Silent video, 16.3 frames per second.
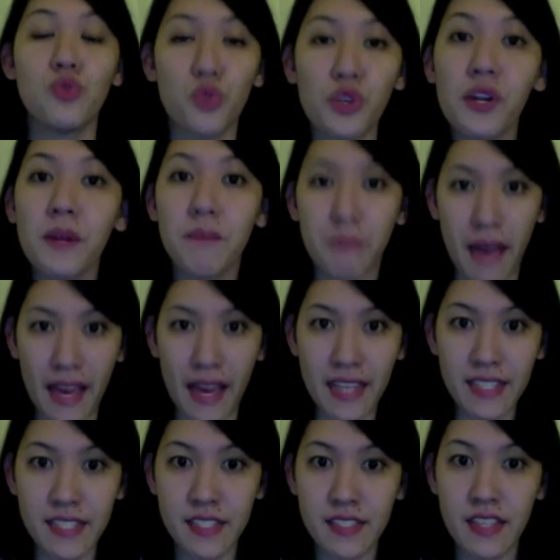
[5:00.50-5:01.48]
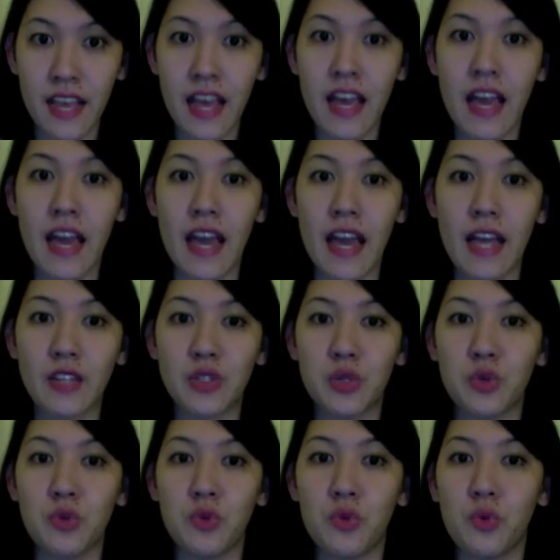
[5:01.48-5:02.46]
your best
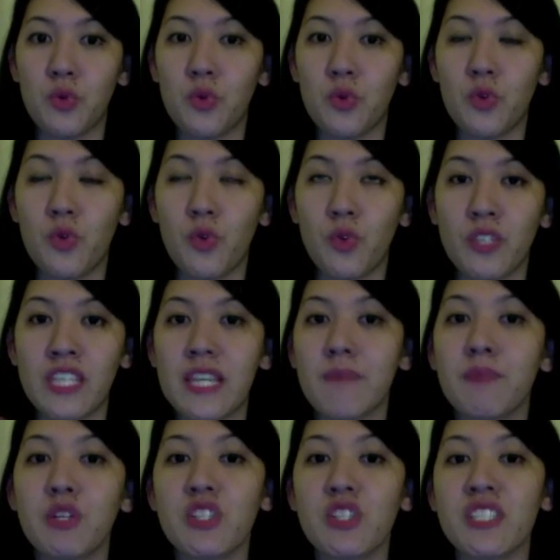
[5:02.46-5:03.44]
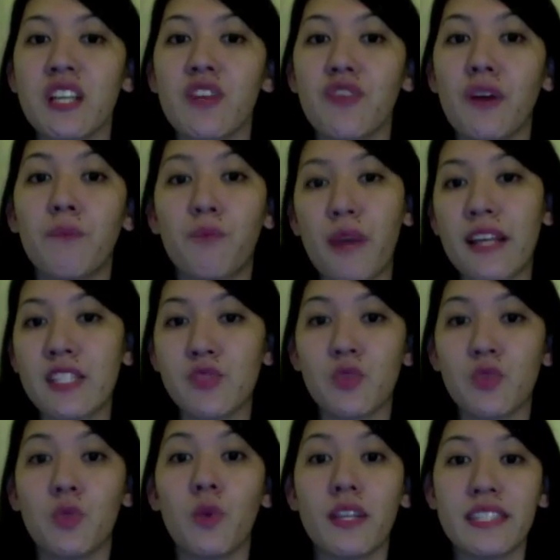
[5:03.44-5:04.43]
to keep yourself abreast
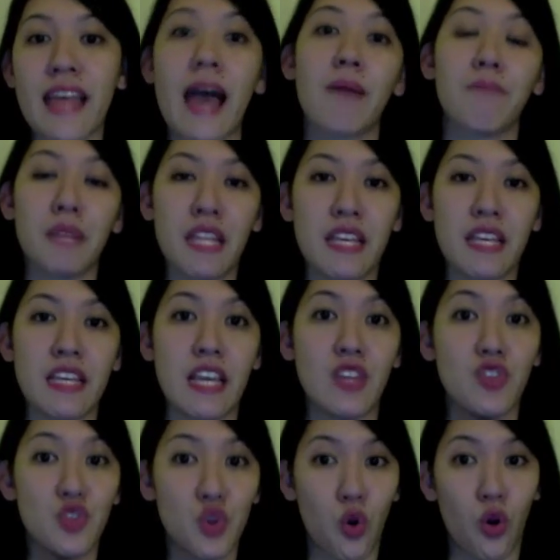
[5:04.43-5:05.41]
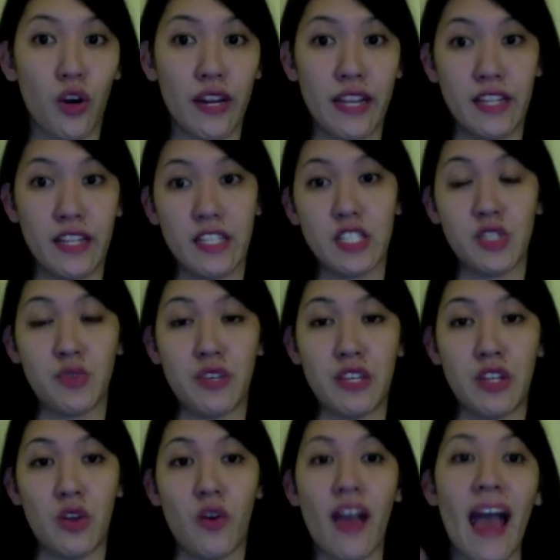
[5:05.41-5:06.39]
with what's happening in your industry.
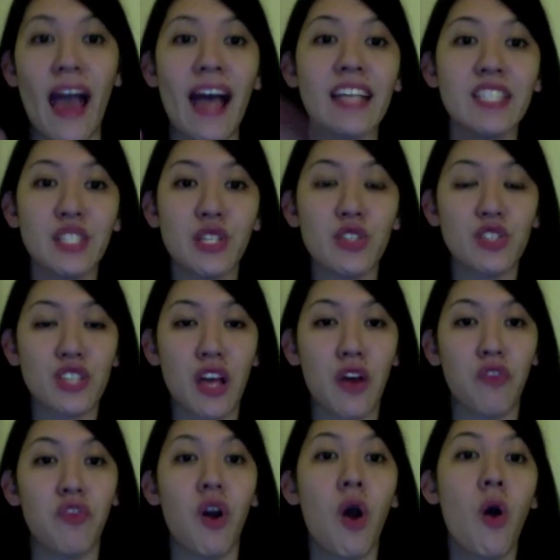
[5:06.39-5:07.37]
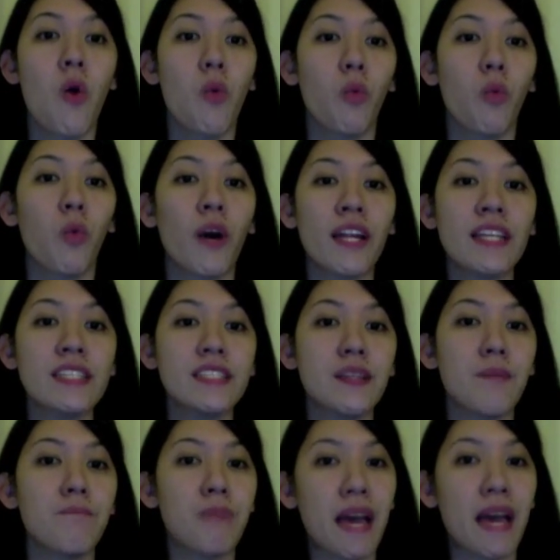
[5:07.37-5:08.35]
You know, ask yourself, what is
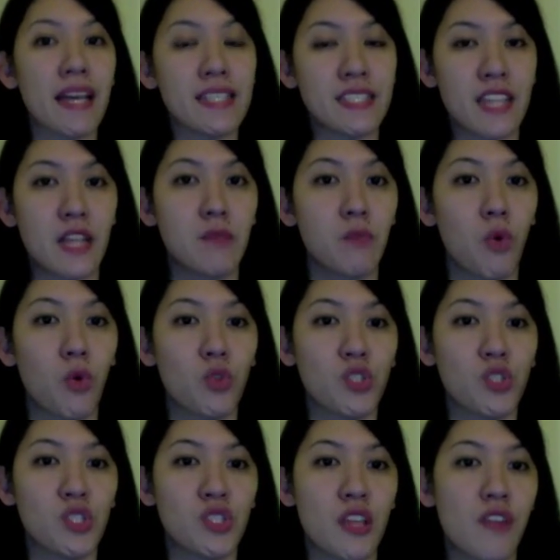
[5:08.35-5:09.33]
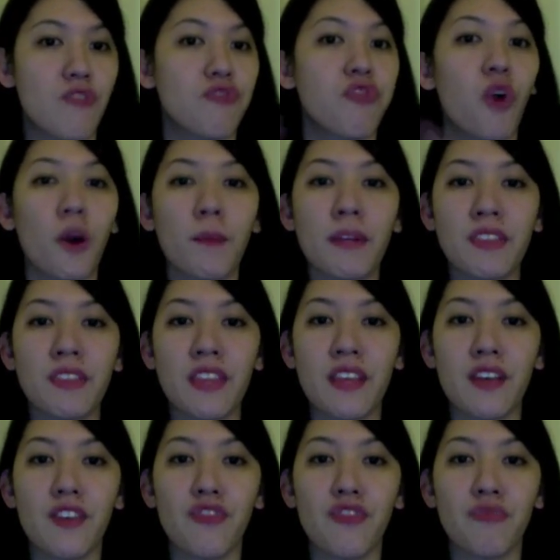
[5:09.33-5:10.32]
the best and most
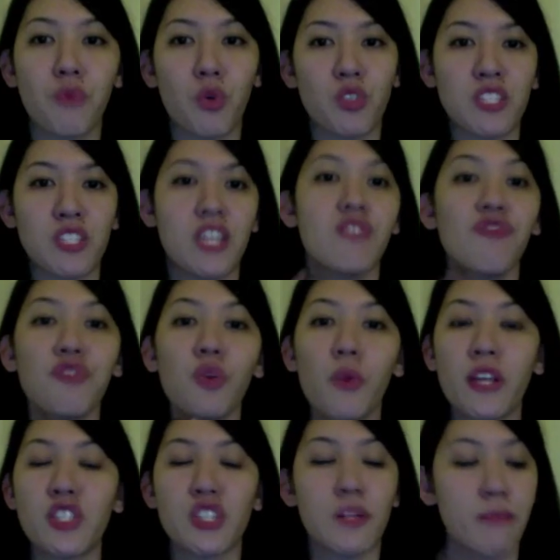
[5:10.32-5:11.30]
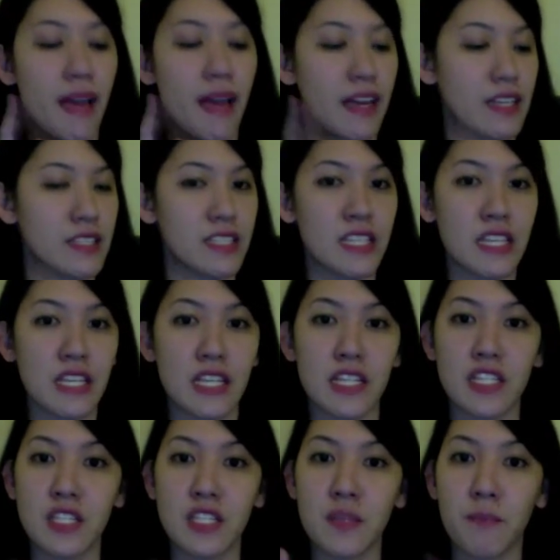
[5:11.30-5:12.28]
informative, most influential
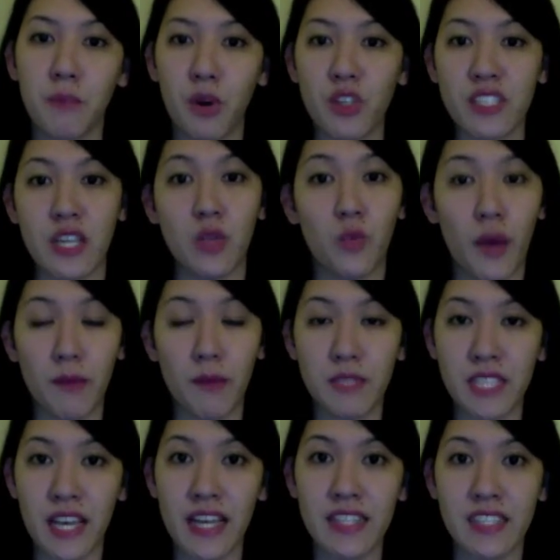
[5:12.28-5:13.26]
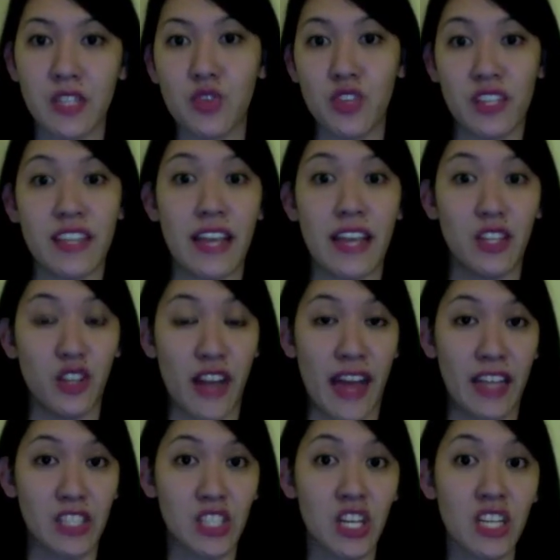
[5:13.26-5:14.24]
magazines, books, and websites that you can get your
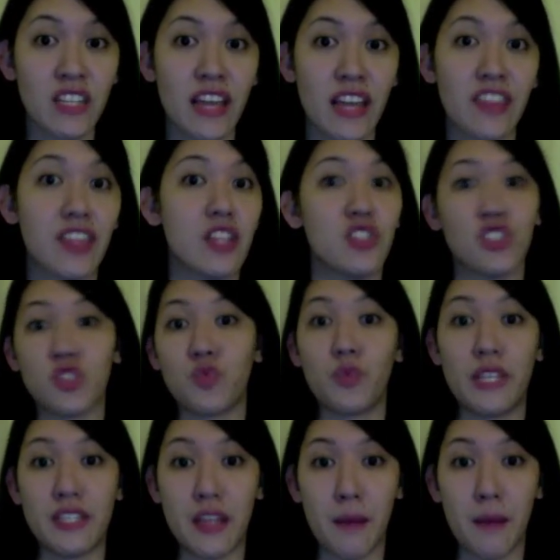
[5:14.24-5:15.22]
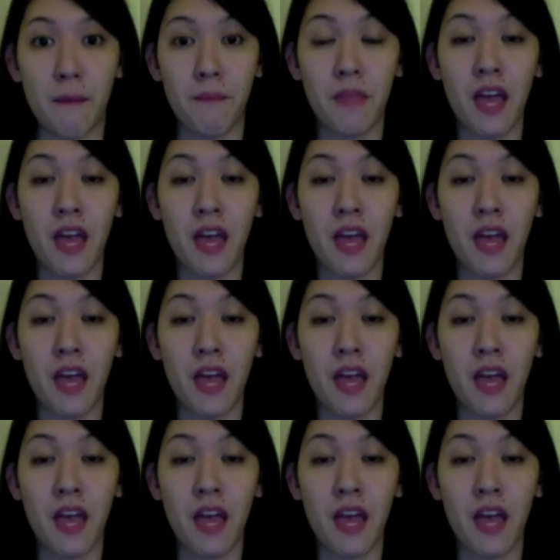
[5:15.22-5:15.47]
hands on, and then just read them.